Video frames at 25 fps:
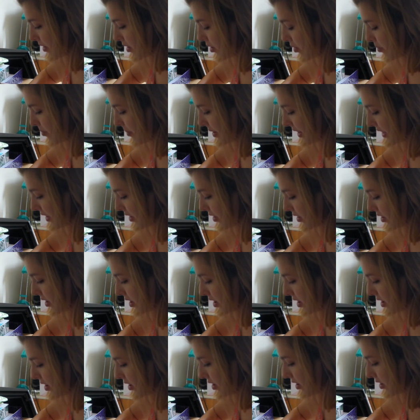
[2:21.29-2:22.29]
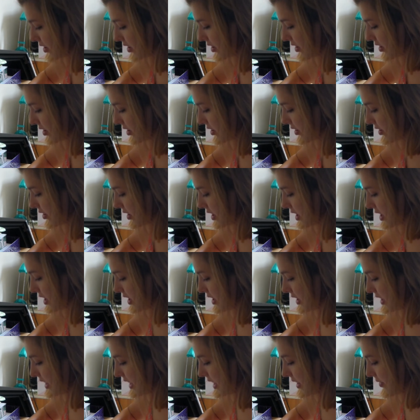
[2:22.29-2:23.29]
Oh my god,
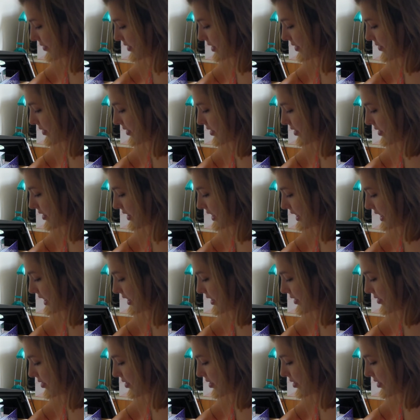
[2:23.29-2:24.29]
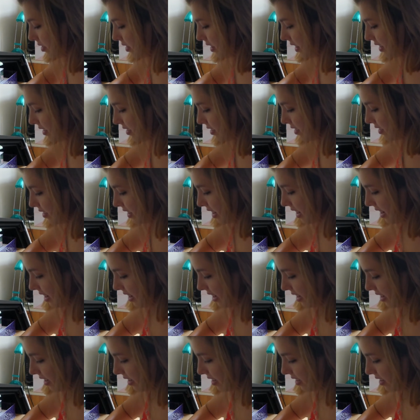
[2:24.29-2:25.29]
I haven't even done the yellow sunglasses
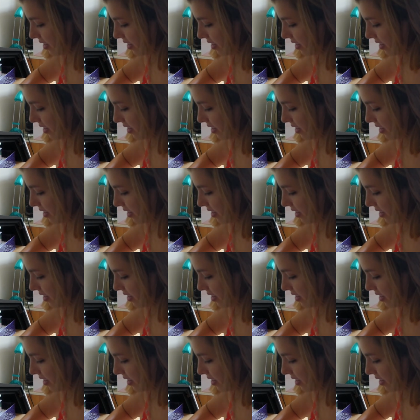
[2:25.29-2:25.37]
yet.